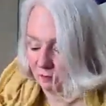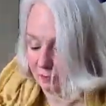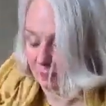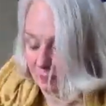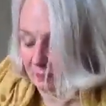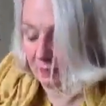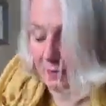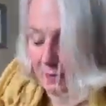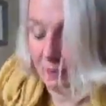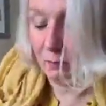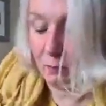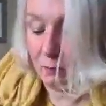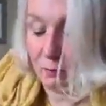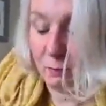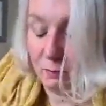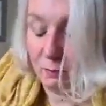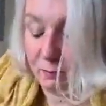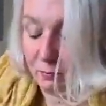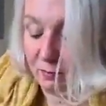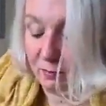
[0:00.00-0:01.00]
bit, I
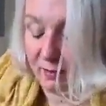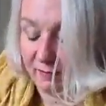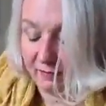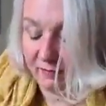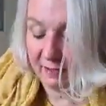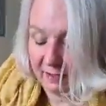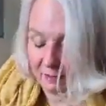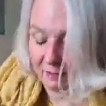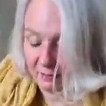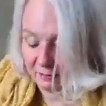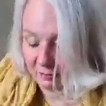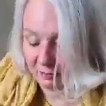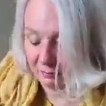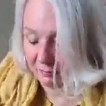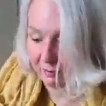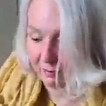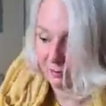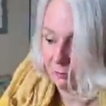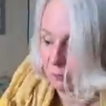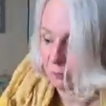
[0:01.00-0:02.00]
will press it out a little
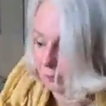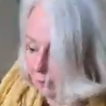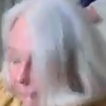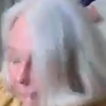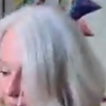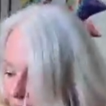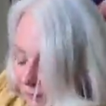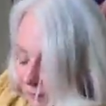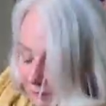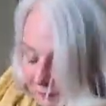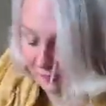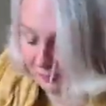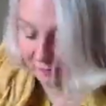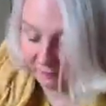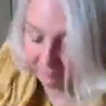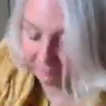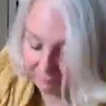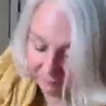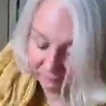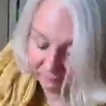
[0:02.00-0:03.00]
bit and we can see,